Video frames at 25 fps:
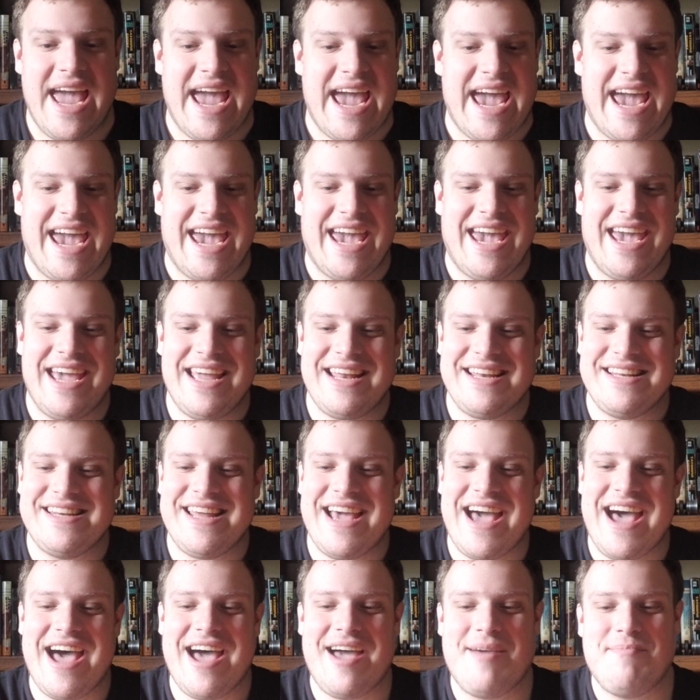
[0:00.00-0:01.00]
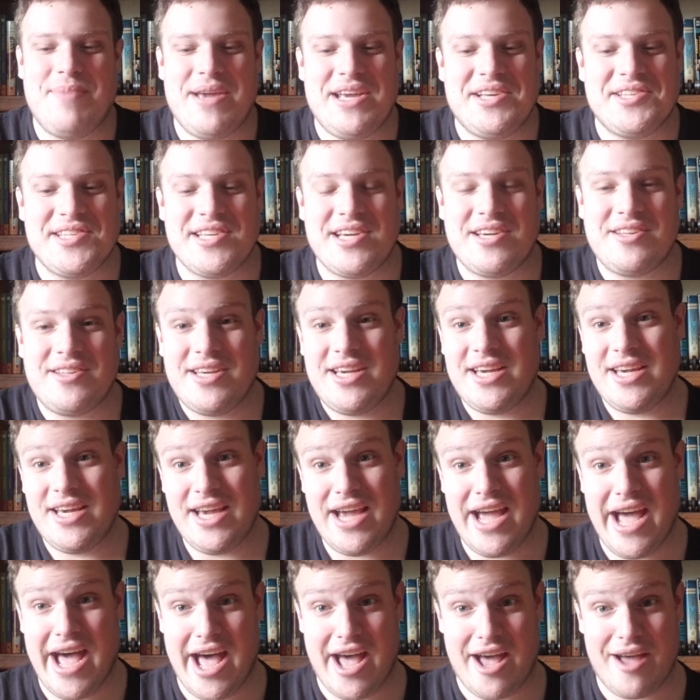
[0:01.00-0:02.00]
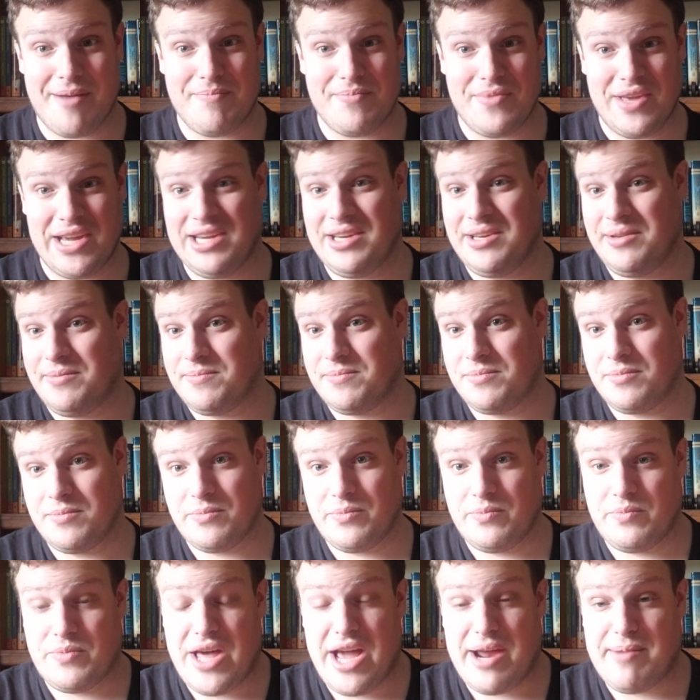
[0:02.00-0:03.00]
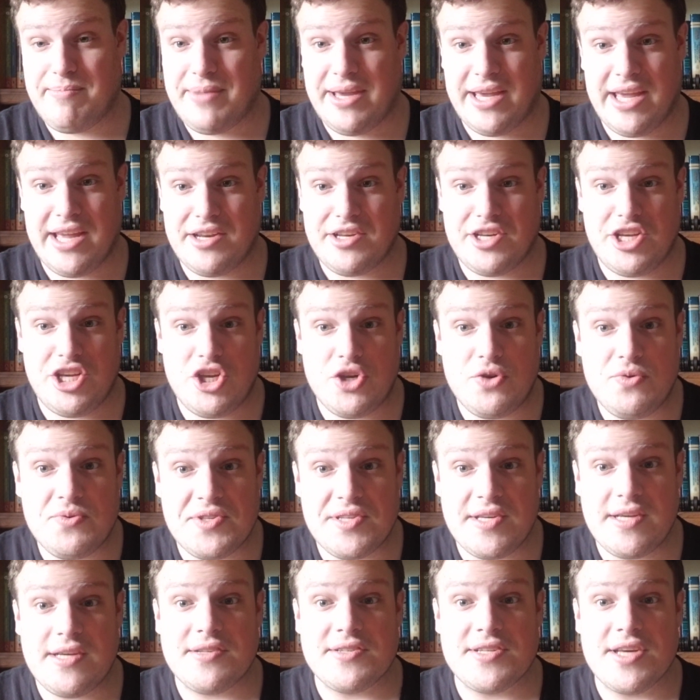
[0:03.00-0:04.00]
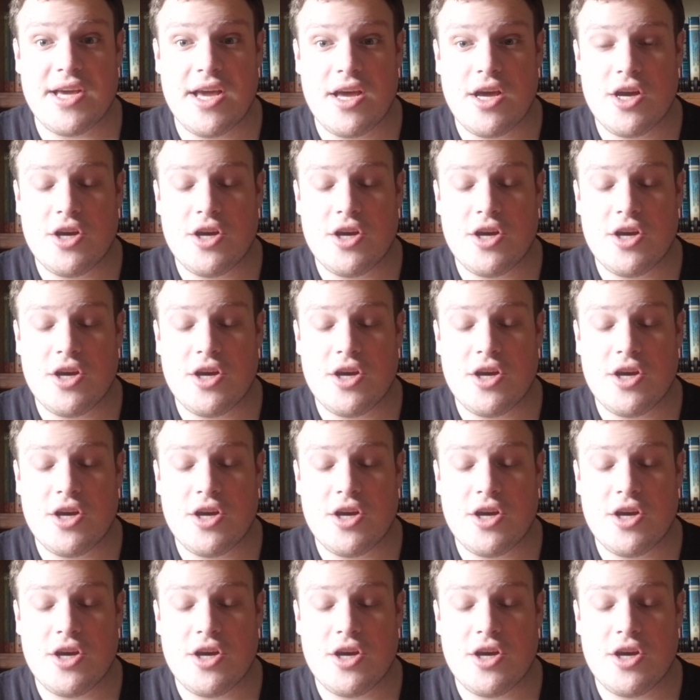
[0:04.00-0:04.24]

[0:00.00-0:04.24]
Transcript: And basically, they then begin to use it